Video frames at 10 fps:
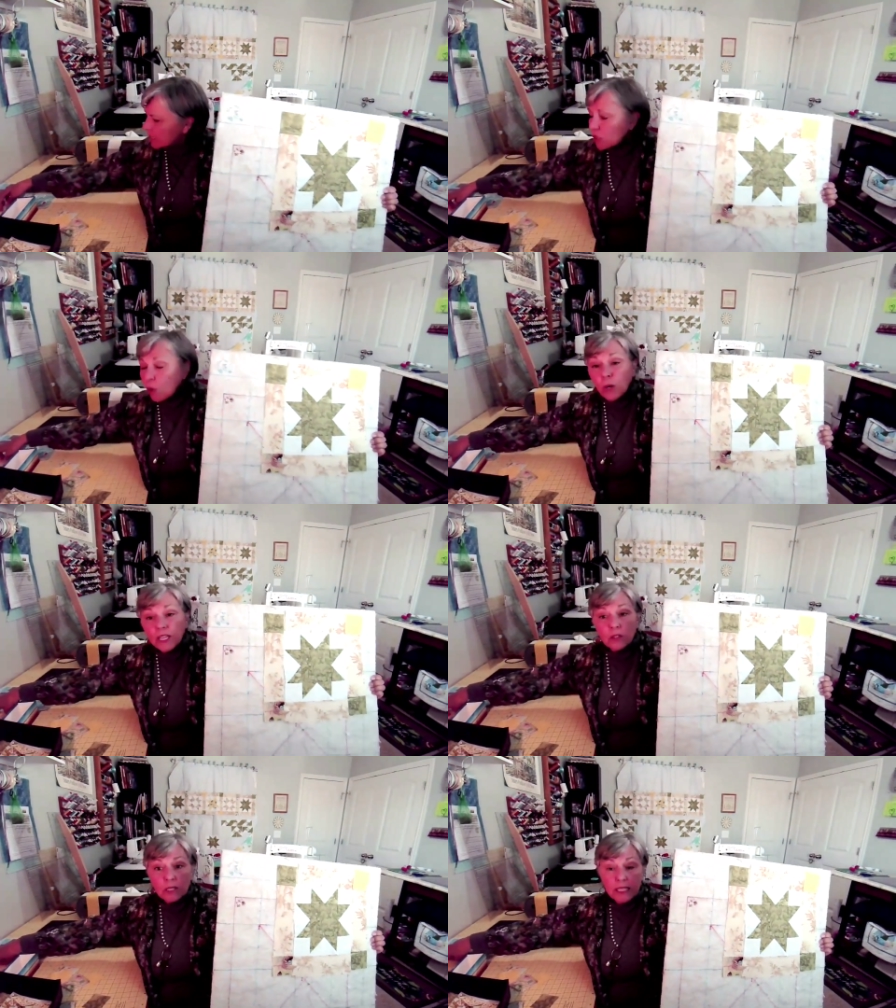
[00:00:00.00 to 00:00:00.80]
So
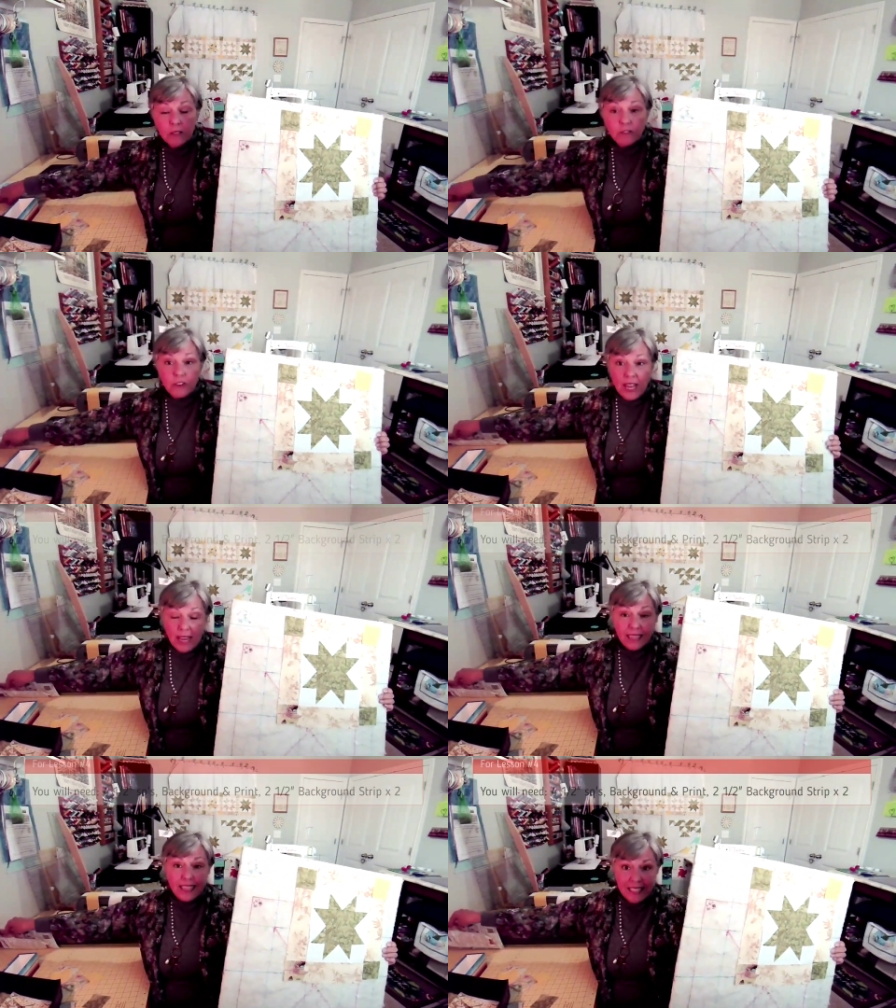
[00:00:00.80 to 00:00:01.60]
what you'll need for
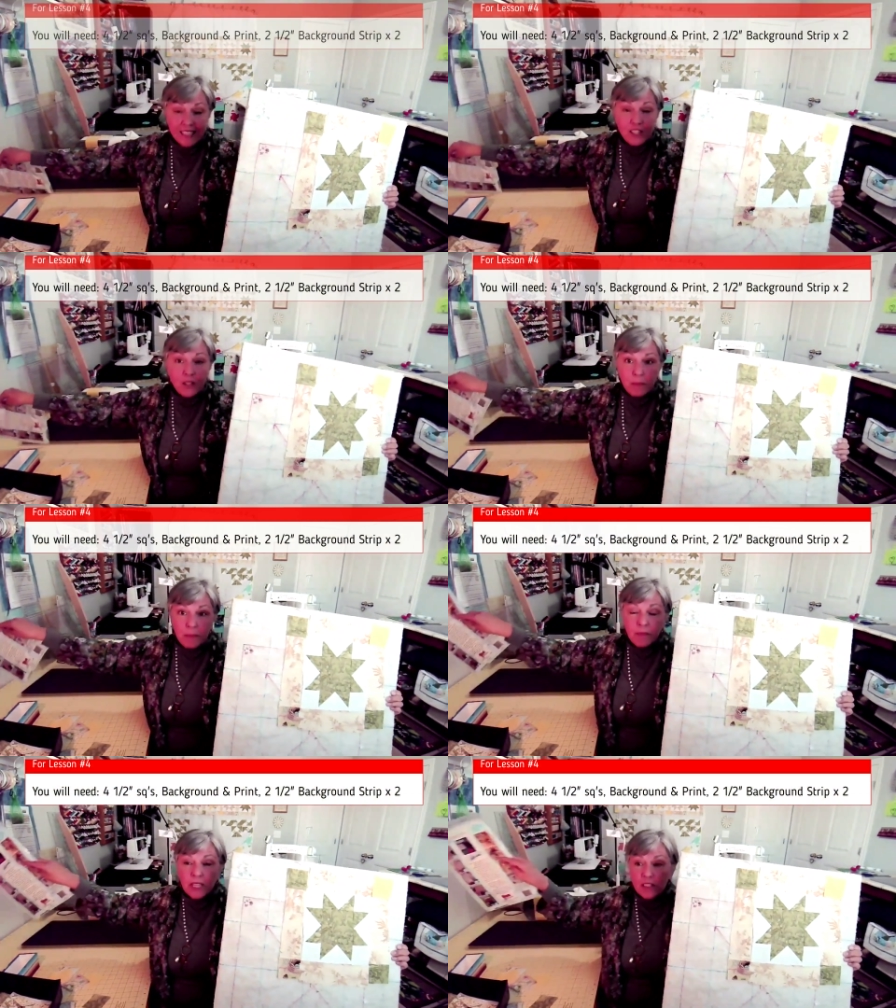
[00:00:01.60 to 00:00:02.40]
that is your
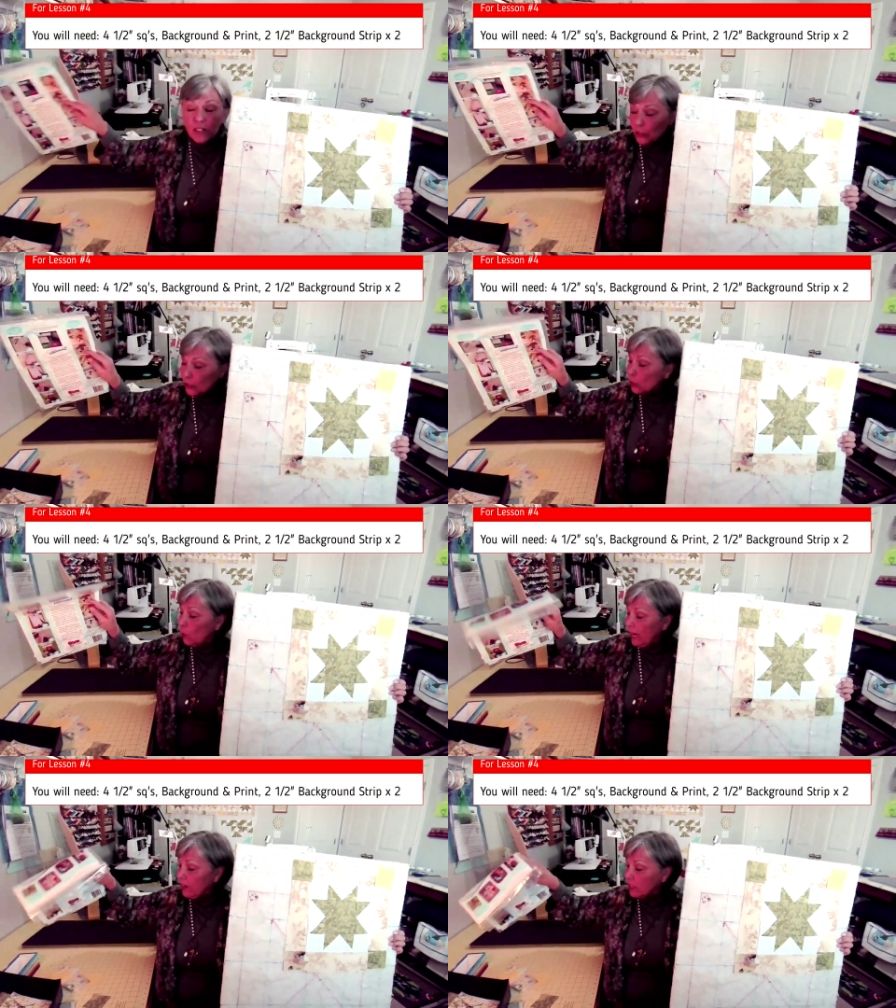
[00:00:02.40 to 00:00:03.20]
is your
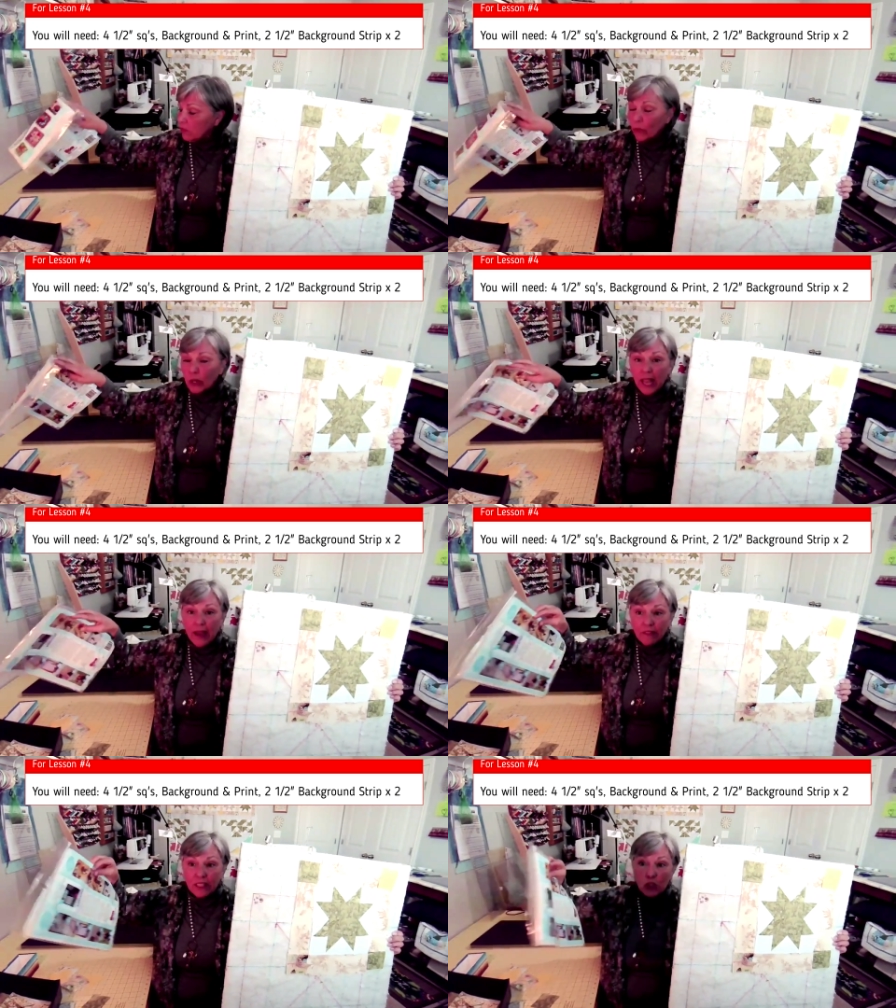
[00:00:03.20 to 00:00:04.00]
squares, four and a
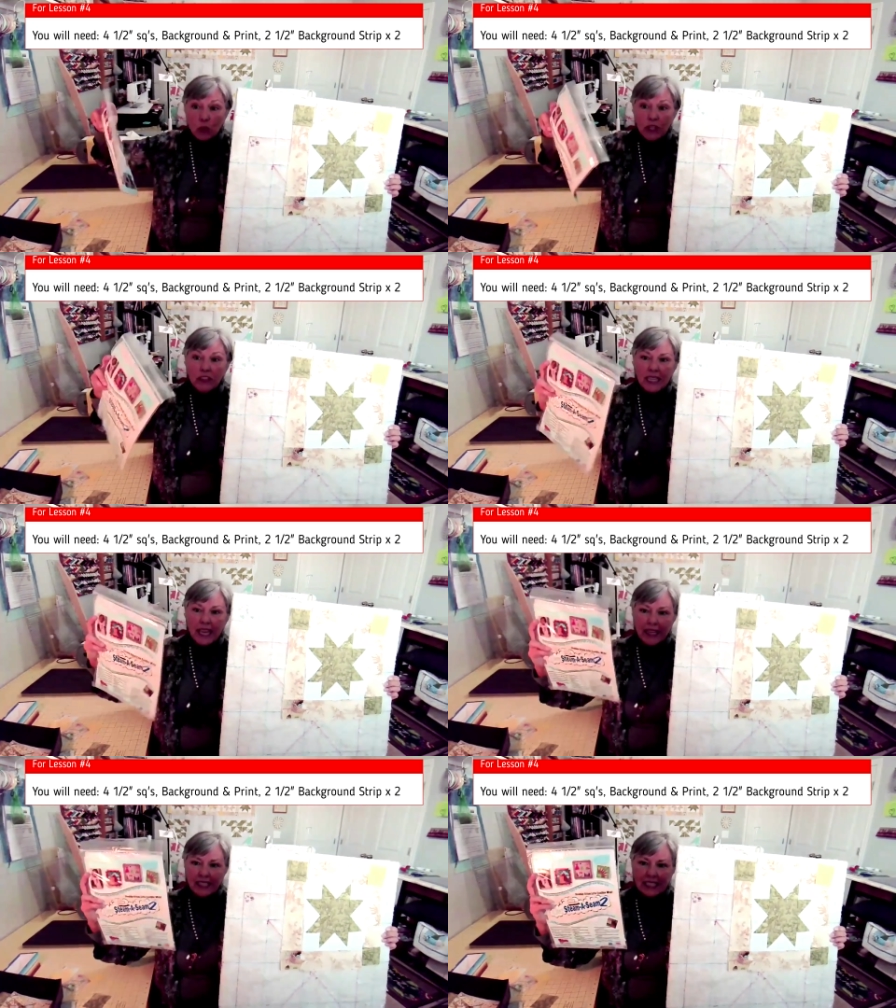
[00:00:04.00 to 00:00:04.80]
half inch squares,
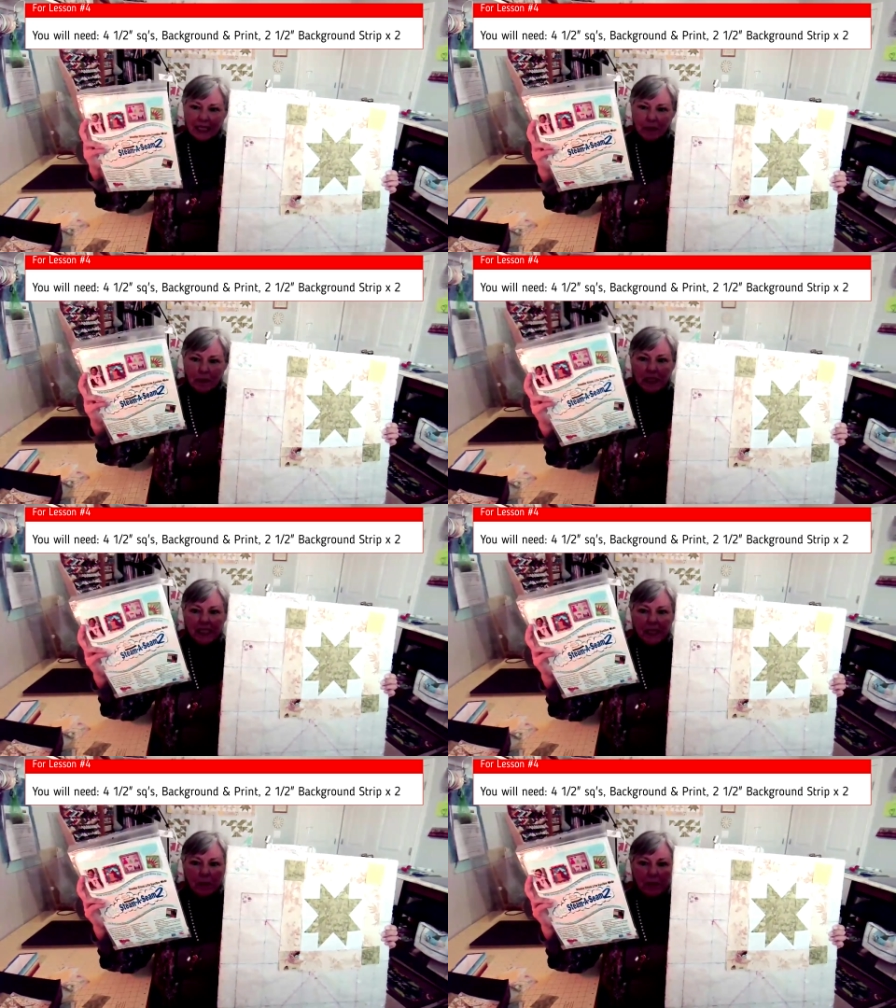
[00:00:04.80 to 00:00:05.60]
and some
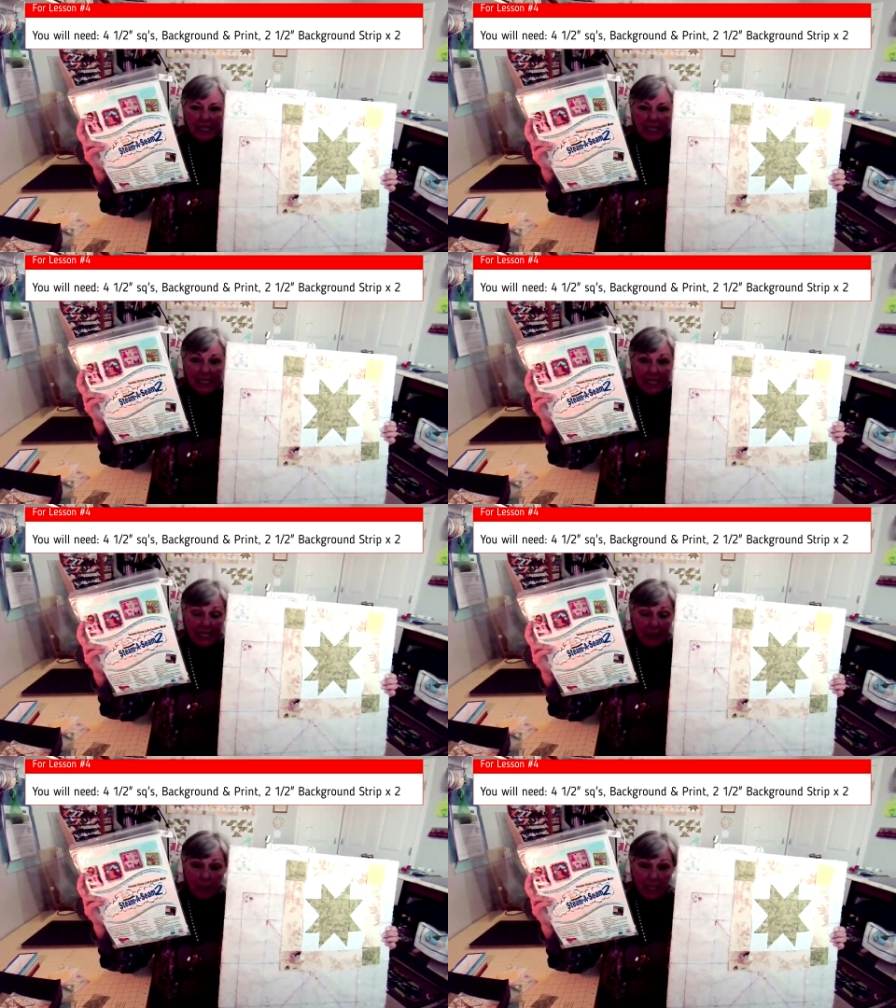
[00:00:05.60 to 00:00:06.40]
some
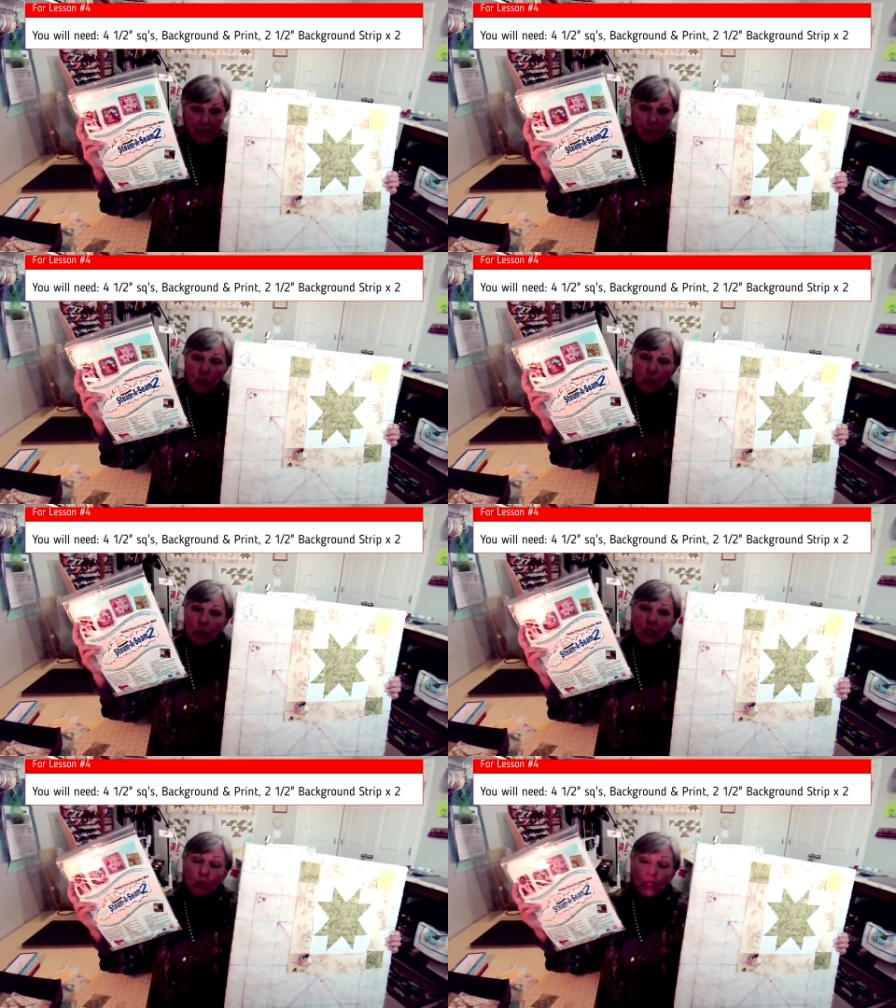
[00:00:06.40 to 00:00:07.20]
Steam a Seam
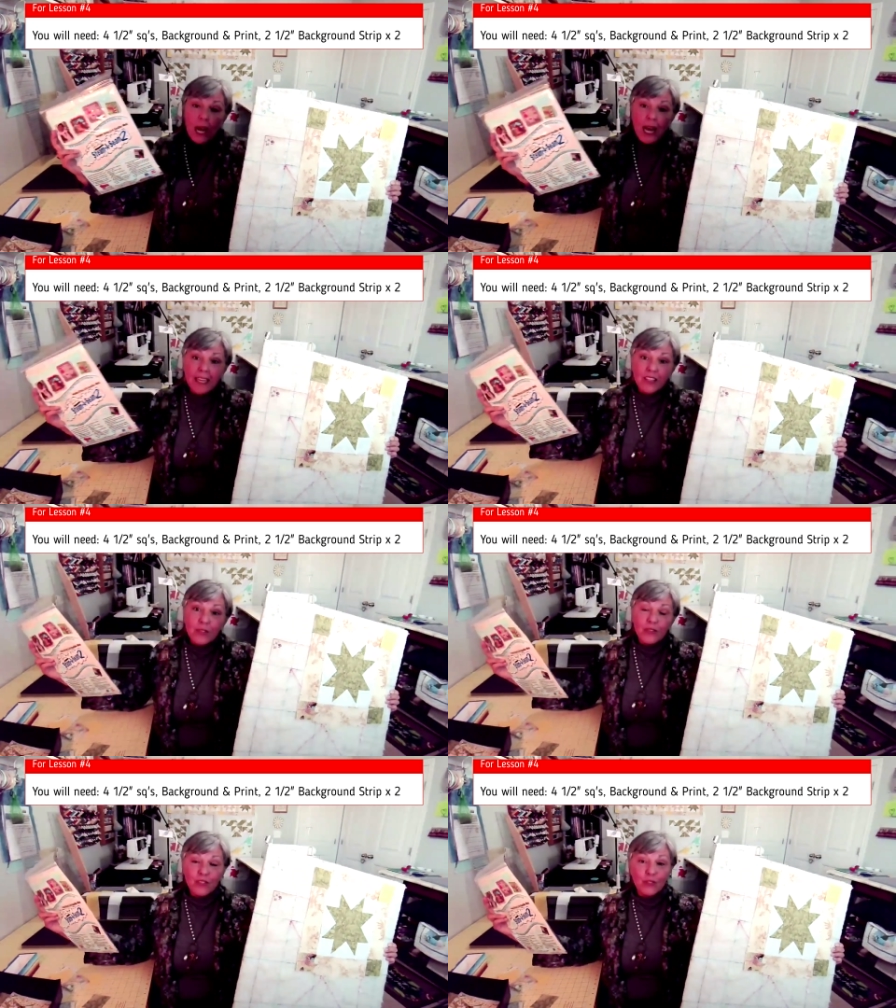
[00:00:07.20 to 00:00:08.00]
two is what I use.